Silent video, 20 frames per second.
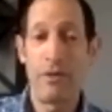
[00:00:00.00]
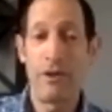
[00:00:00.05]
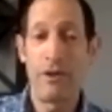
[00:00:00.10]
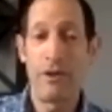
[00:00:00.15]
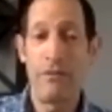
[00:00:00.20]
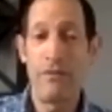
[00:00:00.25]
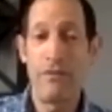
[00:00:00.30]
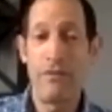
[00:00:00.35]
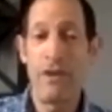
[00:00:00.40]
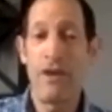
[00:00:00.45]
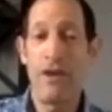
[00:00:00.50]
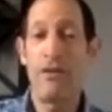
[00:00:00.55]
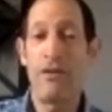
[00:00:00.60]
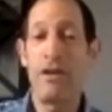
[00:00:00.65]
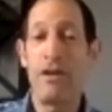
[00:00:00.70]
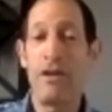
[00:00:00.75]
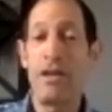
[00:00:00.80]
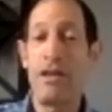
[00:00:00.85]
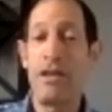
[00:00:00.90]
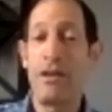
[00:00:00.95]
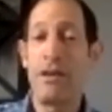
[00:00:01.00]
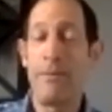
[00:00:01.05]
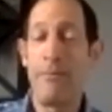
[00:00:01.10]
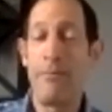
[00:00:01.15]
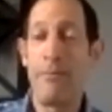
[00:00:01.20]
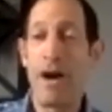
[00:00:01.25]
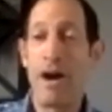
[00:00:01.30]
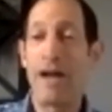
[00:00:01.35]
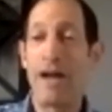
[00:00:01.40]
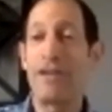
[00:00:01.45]
very
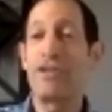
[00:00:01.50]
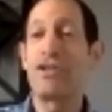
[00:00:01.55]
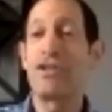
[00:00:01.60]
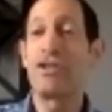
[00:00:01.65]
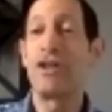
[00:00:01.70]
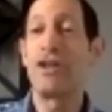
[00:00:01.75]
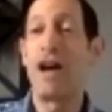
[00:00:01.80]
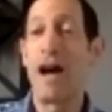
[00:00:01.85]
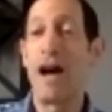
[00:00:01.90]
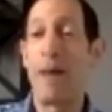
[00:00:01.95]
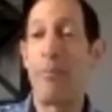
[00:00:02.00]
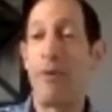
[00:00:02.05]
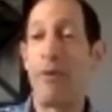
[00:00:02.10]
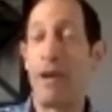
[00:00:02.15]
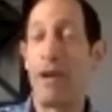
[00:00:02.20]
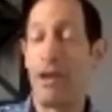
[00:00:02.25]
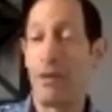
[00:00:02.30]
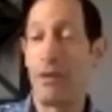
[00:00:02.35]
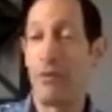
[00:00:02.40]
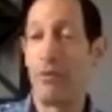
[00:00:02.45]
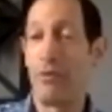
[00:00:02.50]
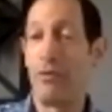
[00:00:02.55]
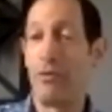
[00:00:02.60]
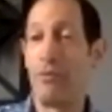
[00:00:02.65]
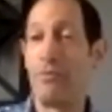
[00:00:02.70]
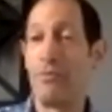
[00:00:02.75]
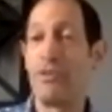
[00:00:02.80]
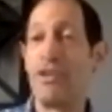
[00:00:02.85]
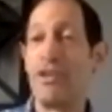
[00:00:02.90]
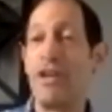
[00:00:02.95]
modest operating
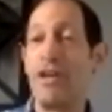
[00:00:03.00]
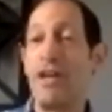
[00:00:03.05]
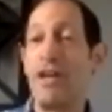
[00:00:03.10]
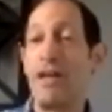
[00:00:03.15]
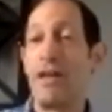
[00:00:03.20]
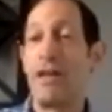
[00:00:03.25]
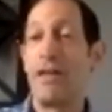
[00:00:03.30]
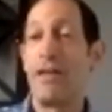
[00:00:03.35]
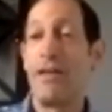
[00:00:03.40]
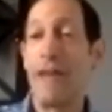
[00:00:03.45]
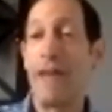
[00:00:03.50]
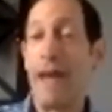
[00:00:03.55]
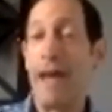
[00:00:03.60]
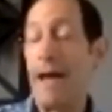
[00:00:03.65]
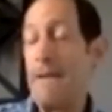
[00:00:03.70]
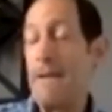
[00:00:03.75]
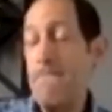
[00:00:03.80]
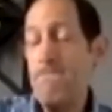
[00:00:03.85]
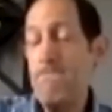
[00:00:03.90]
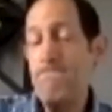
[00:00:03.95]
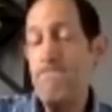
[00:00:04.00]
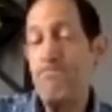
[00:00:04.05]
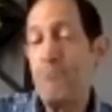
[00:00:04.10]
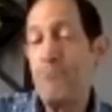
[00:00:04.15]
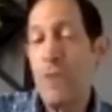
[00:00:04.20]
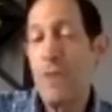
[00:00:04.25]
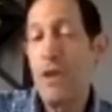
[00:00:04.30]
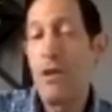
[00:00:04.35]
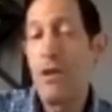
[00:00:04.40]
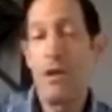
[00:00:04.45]
rooms that
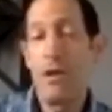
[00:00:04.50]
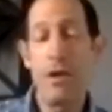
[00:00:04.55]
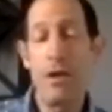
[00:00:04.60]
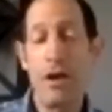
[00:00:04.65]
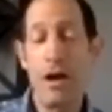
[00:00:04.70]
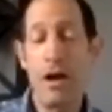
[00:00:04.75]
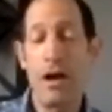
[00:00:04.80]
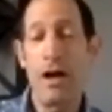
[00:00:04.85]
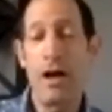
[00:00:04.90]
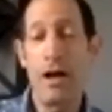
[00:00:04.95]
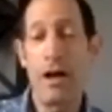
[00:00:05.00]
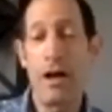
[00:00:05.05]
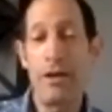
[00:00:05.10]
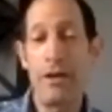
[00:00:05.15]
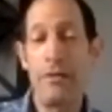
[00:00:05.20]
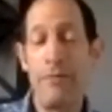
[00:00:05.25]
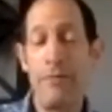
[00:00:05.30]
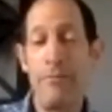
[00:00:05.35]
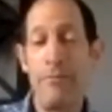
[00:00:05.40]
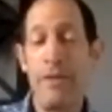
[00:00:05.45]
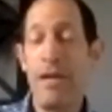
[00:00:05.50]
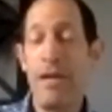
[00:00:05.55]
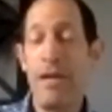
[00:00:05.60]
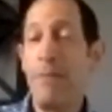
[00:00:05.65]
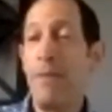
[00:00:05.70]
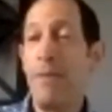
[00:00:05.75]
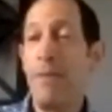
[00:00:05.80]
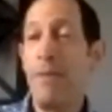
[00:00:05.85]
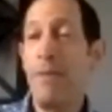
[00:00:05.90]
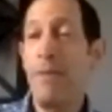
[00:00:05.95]
many
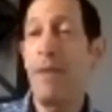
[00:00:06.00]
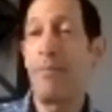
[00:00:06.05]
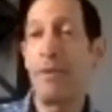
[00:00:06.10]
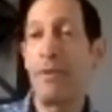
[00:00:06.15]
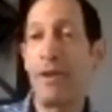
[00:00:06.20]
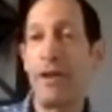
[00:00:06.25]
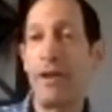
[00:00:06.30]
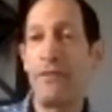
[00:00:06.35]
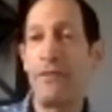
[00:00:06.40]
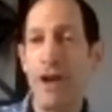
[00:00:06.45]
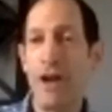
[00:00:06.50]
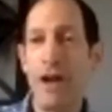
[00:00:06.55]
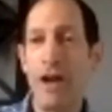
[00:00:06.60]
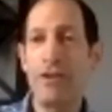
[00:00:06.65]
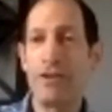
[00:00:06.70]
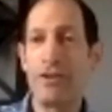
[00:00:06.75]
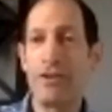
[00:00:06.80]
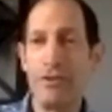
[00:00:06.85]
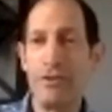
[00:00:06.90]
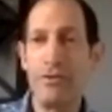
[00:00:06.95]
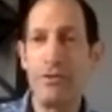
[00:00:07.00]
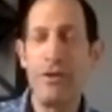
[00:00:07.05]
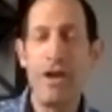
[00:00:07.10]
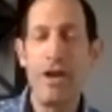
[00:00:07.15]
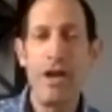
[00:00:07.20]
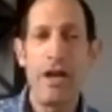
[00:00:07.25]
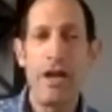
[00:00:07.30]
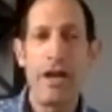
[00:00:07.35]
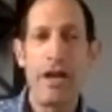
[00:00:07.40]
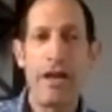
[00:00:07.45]
people that I've talked to
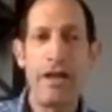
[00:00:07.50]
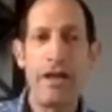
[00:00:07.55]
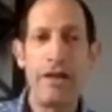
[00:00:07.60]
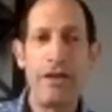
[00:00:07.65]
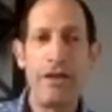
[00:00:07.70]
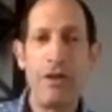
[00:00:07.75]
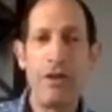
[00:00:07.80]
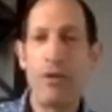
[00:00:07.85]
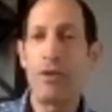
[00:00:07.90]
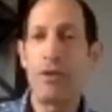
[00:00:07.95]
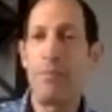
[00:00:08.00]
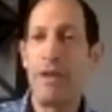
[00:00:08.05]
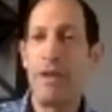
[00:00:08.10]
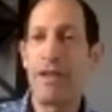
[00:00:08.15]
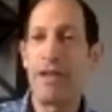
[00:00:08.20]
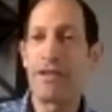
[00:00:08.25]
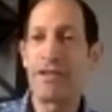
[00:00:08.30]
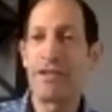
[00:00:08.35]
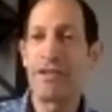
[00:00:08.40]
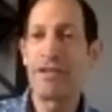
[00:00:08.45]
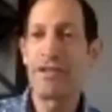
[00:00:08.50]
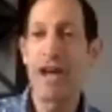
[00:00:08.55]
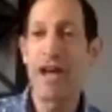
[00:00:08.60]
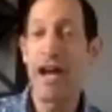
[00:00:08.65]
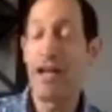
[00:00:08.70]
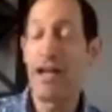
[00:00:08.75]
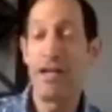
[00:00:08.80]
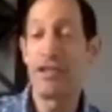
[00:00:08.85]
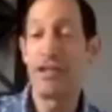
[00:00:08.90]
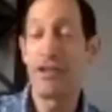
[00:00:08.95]
in the orthopedic
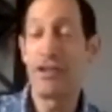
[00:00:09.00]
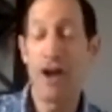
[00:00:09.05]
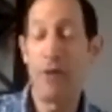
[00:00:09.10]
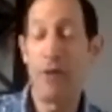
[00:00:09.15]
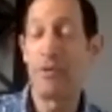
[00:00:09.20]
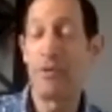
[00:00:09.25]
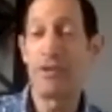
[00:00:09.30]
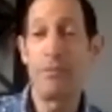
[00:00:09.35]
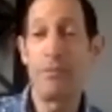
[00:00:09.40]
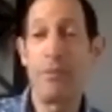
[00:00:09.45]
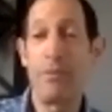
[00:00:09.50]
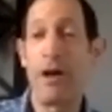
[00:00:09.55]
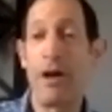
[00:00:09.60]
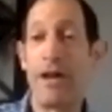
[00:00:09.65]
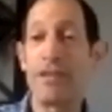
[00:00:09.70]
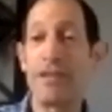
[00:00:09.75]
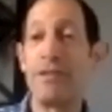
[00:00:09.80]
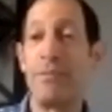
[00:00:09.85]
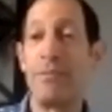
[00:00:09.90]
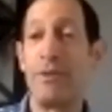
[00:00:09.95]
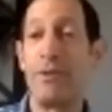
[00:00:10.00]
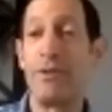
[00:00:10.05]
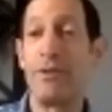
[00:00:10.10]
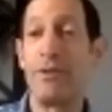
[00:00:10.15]
societies thought was impossible.